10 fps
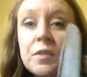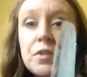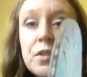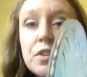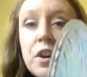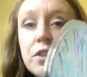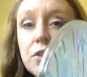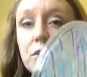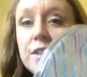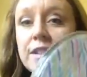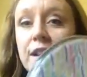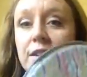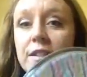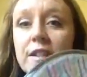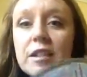So the Dollar Tree
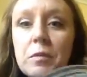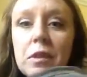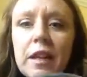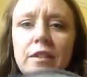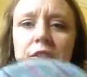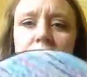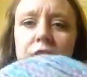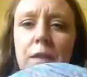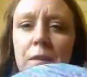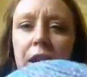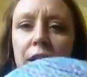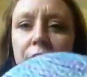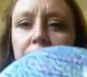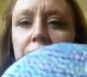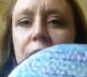sells these plates. You'll see them. They kind of
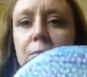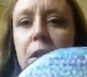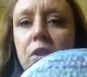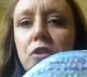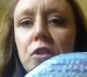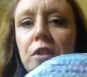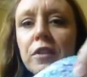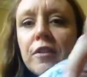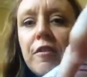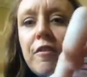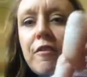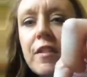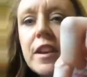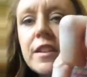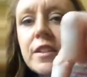have these miniature little
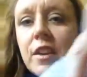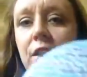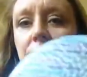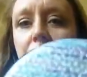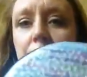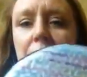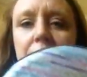feet on them.